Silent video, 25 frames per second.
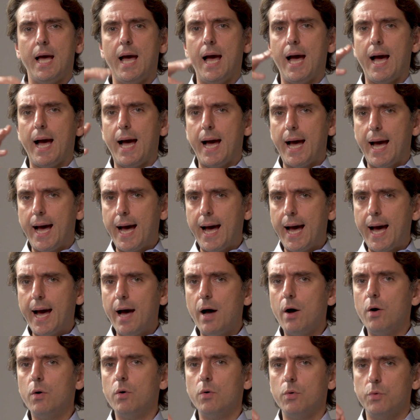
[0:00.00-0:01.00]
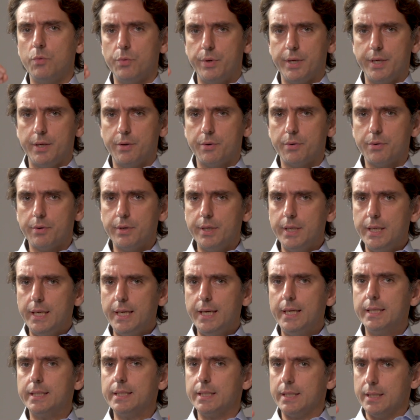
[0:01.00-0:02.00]
how we
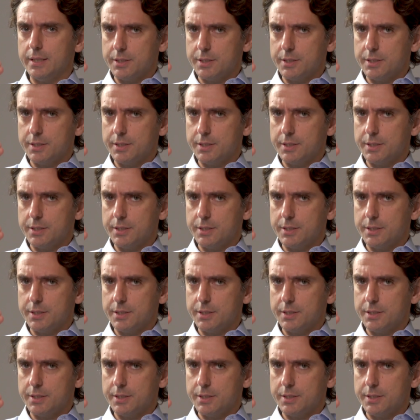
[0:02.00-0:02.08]
create